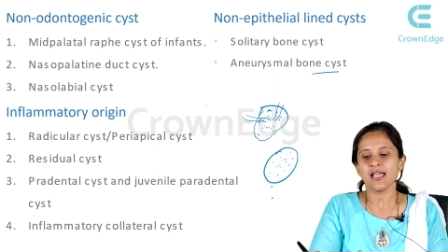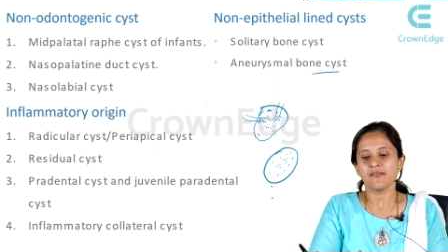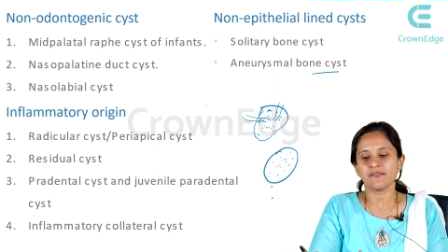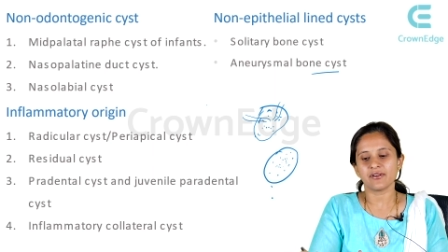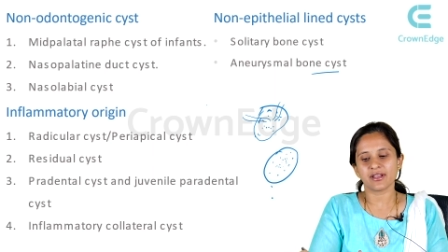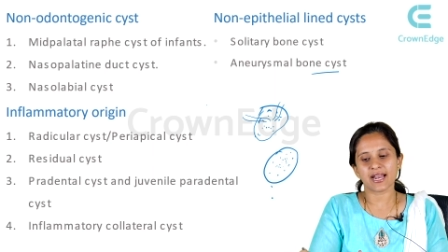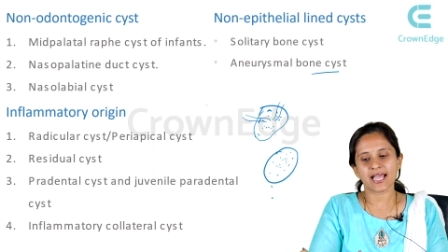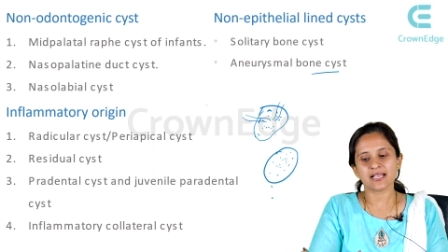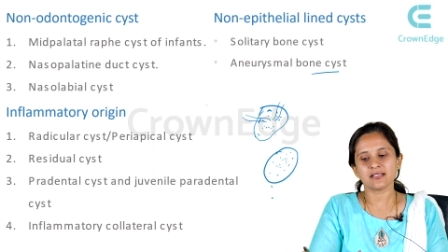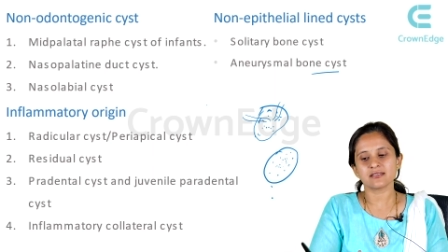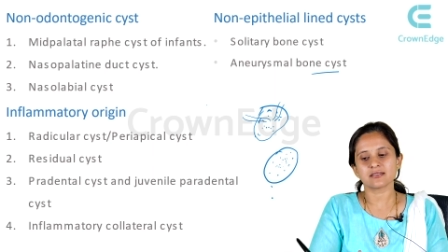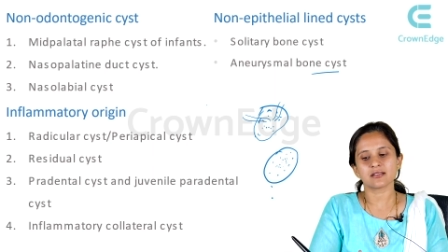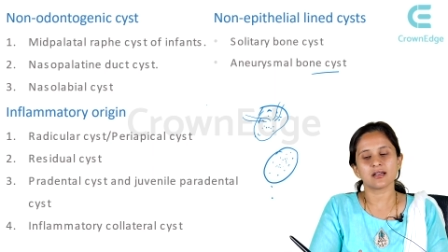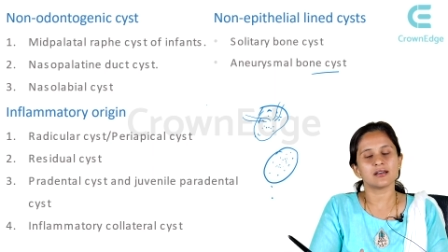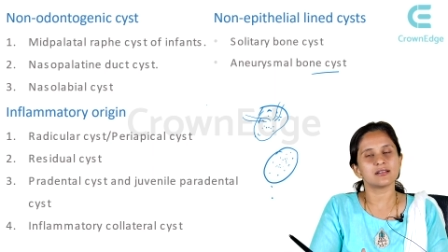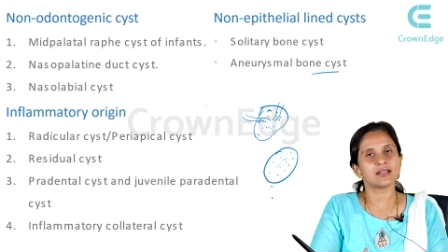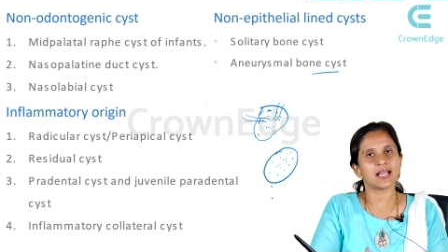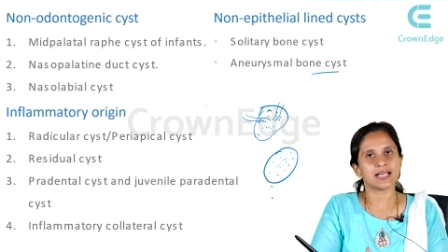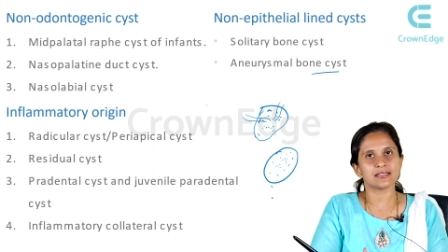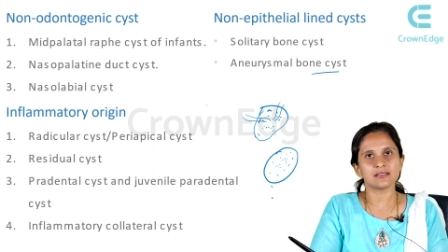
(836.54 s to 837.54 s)
Whereas
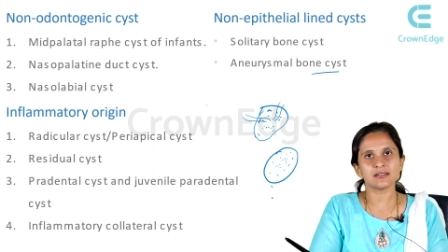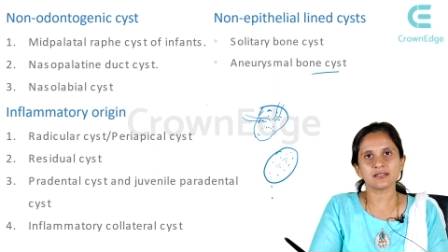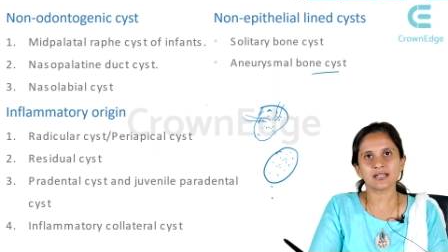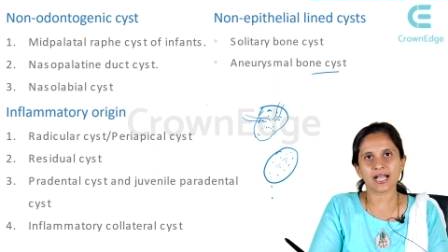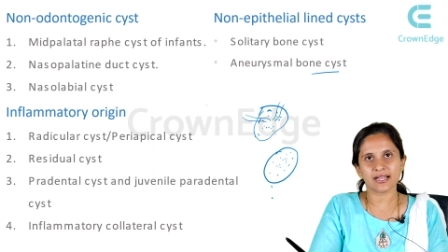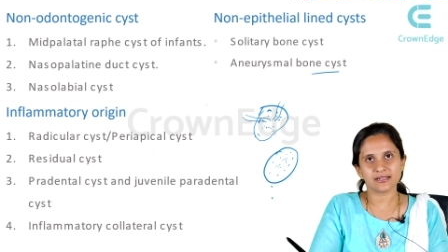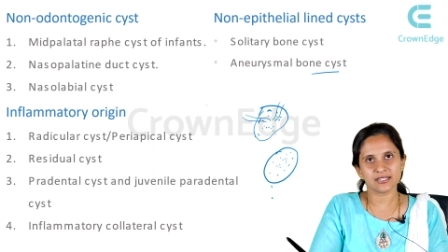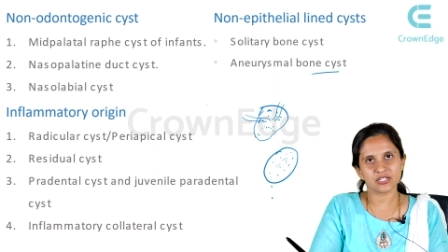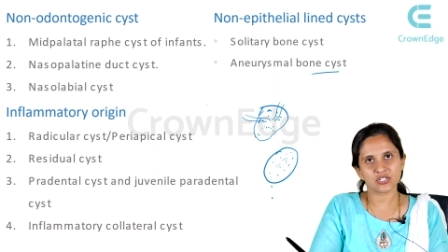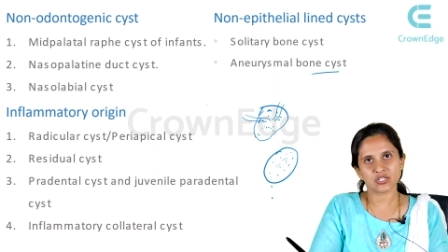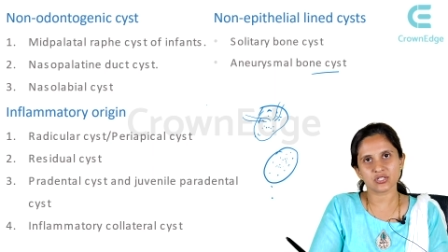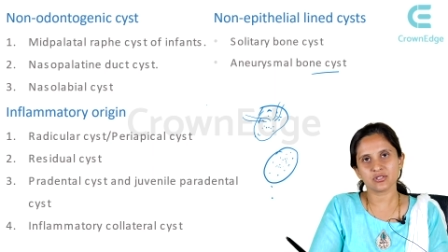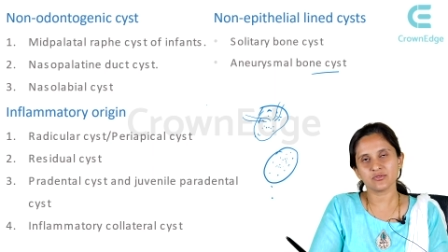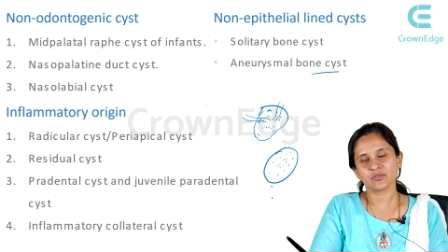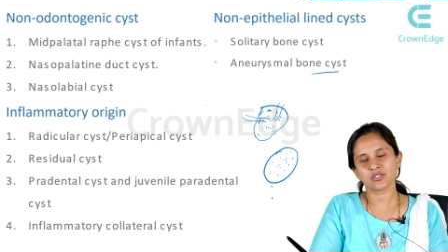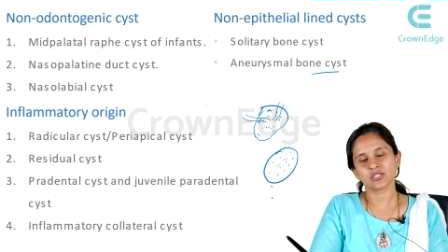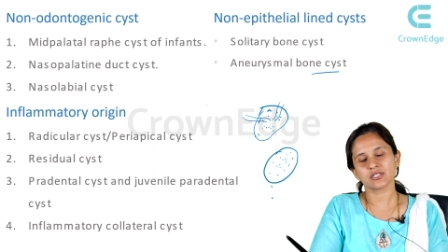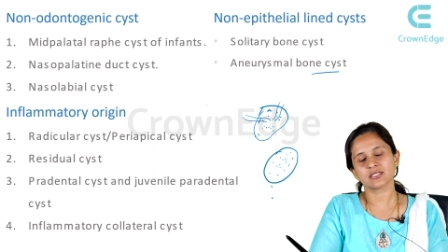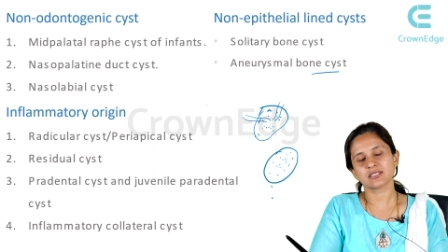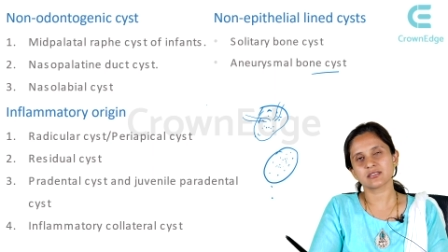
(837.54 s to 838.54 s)
another condition
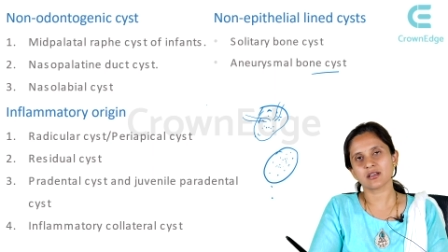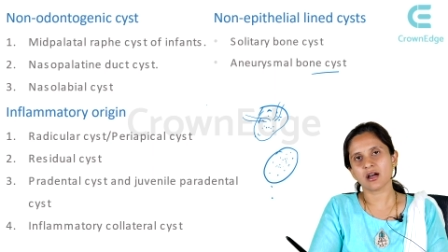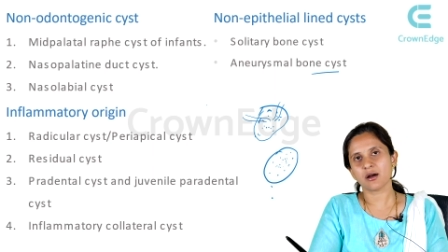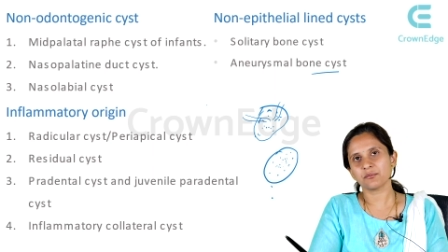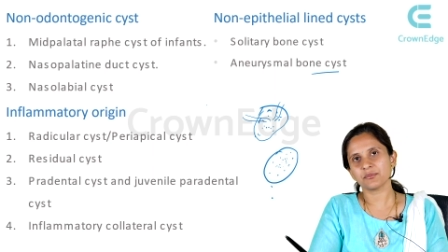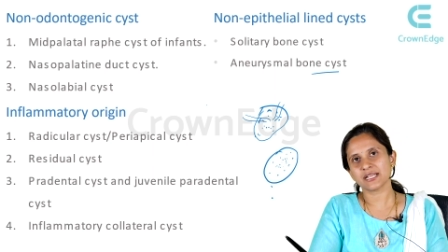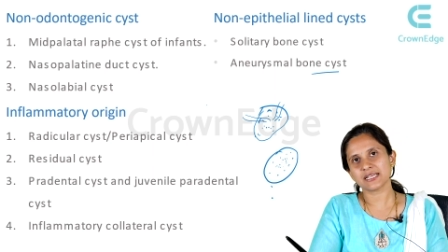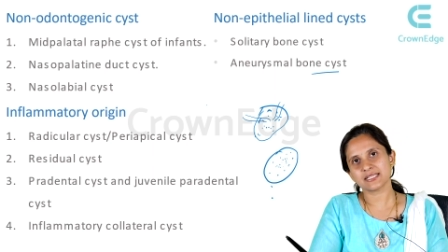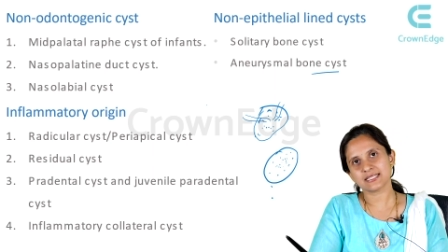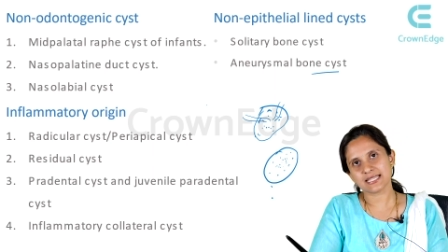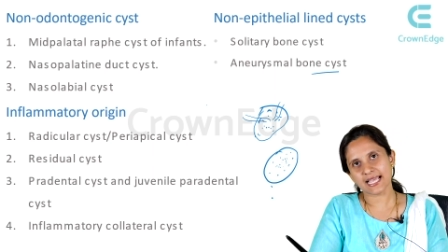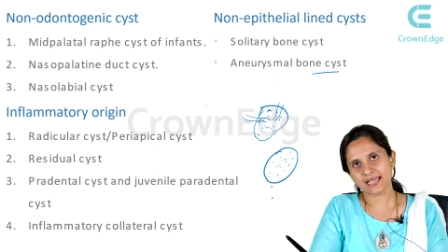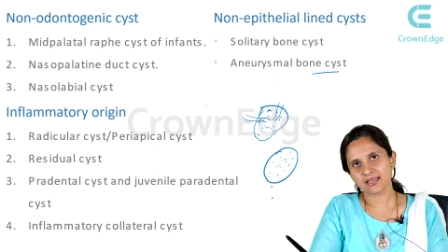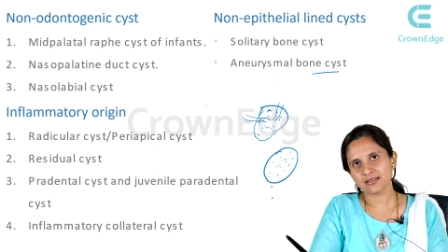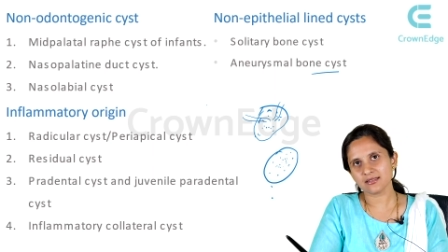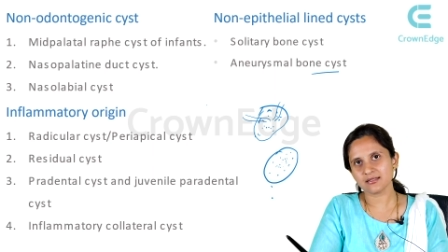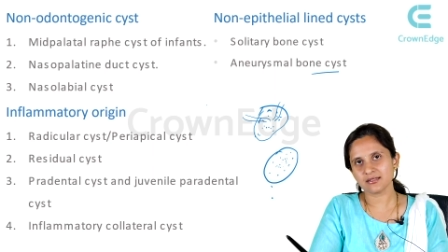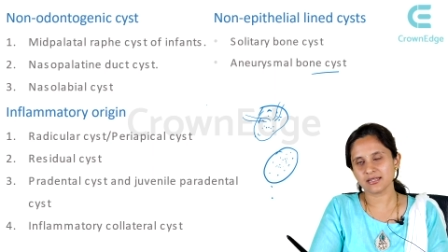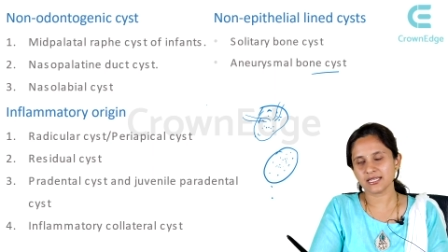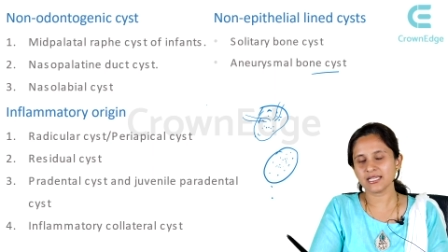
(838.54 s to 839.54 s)
which is termed as
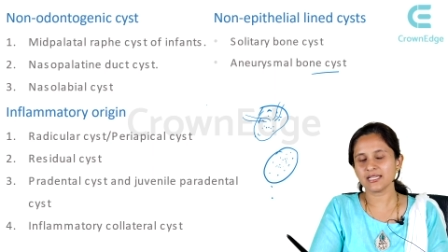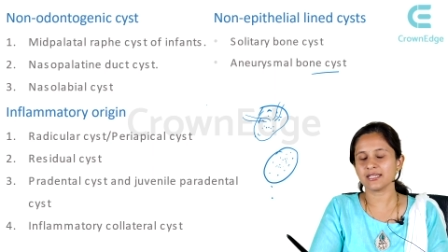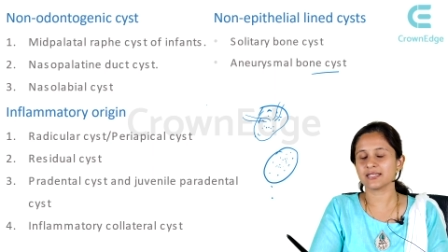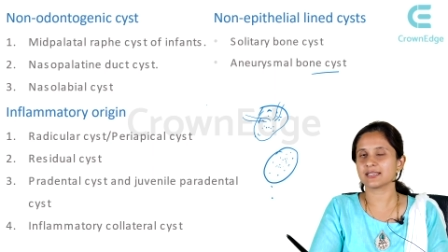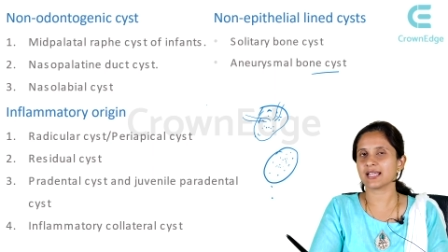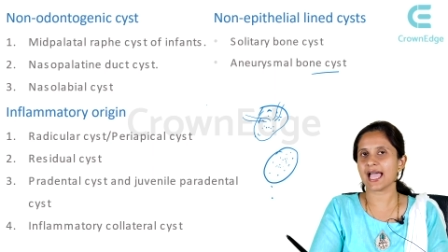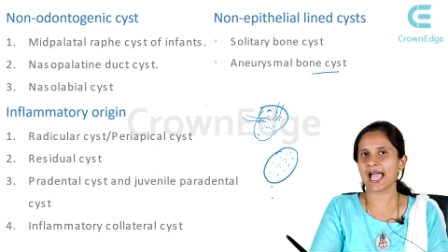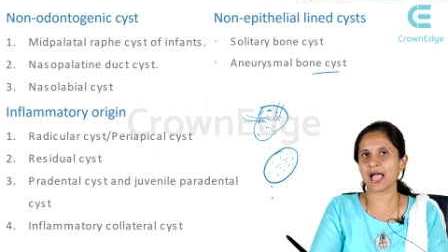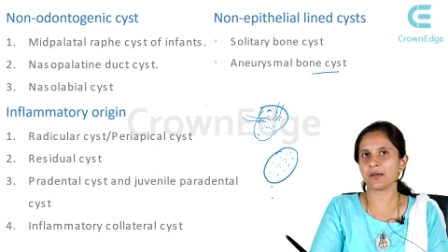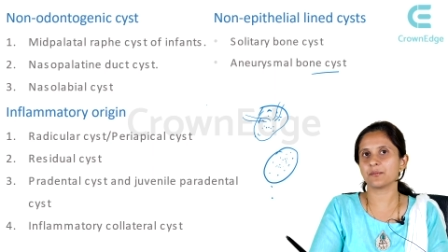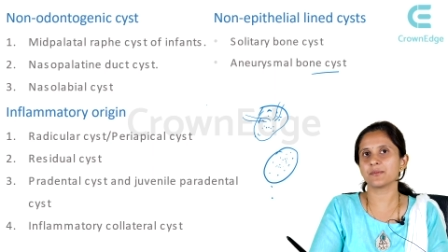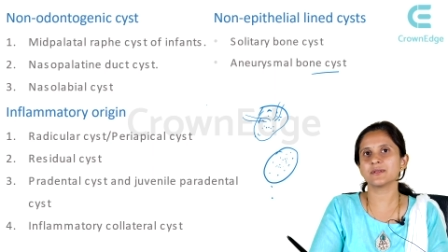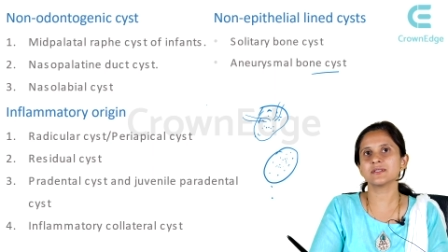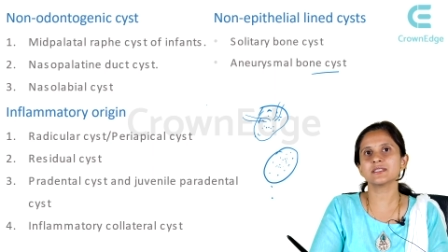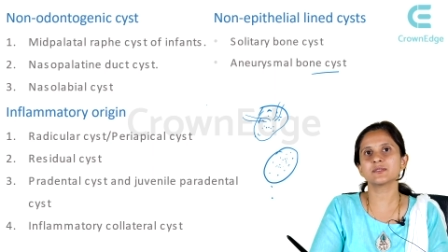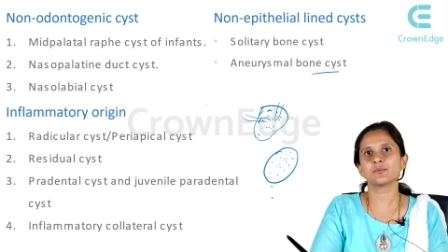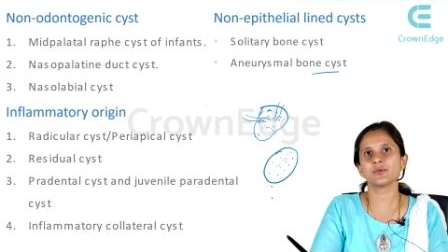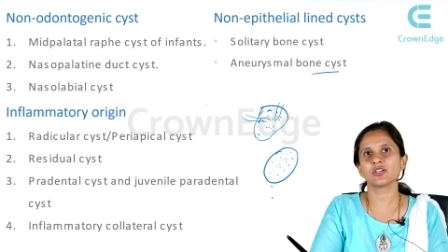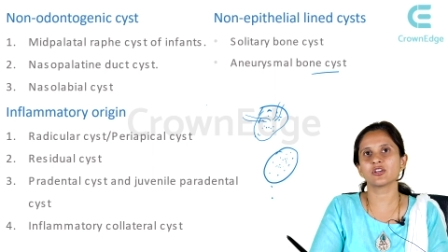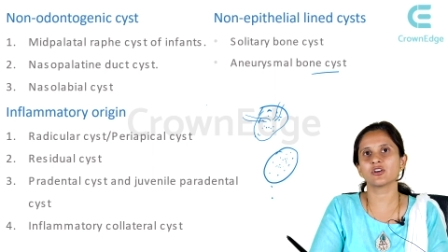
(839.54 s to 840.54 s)
secondary, it
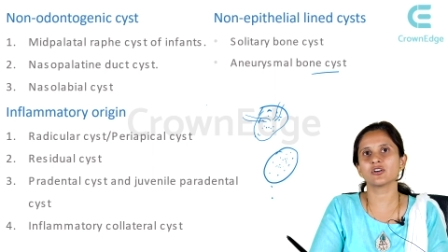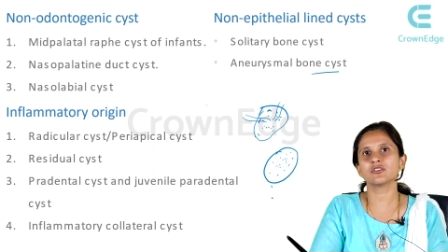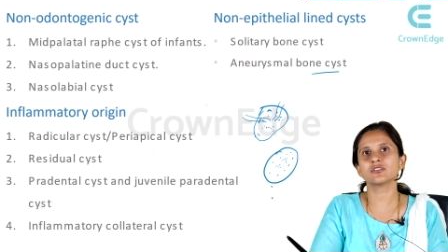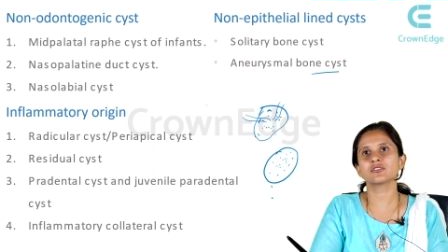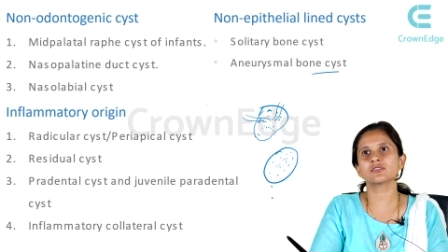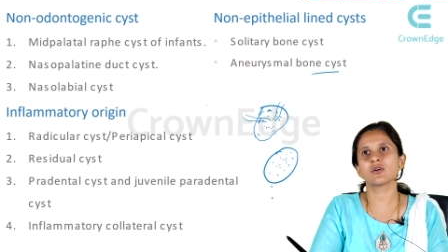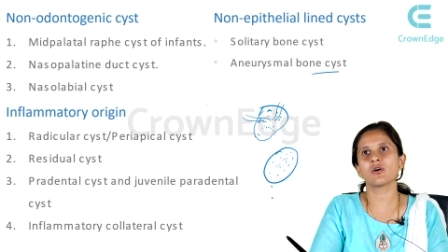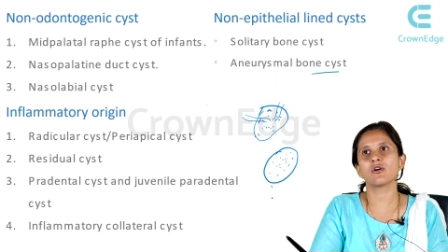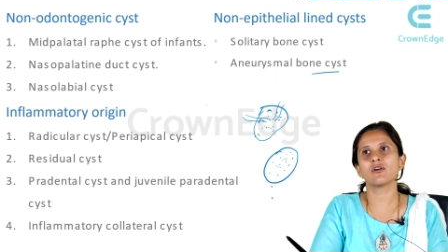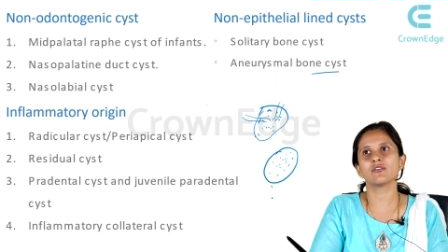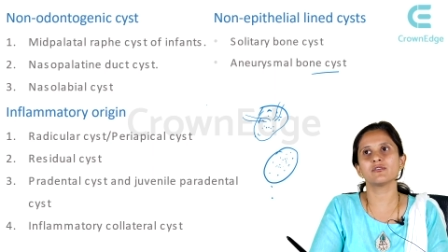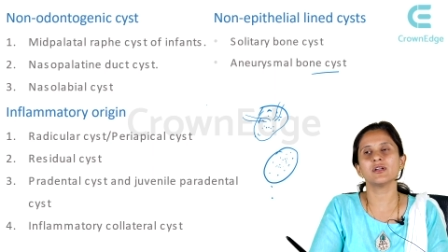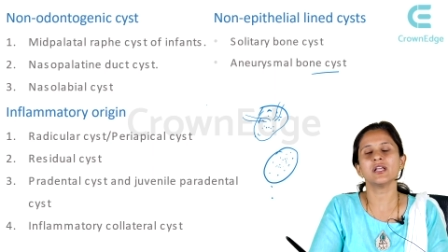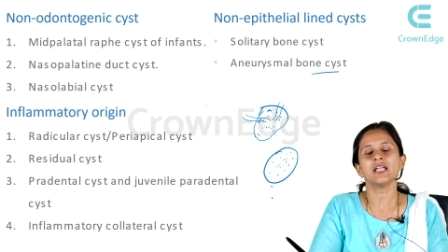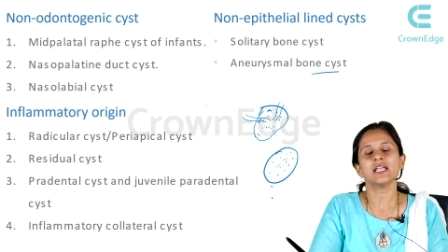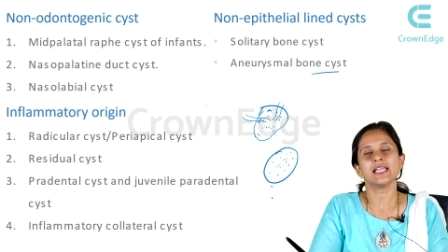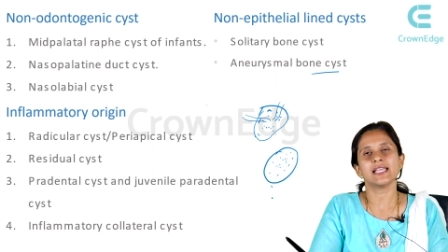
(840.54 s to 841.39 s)
happens because of,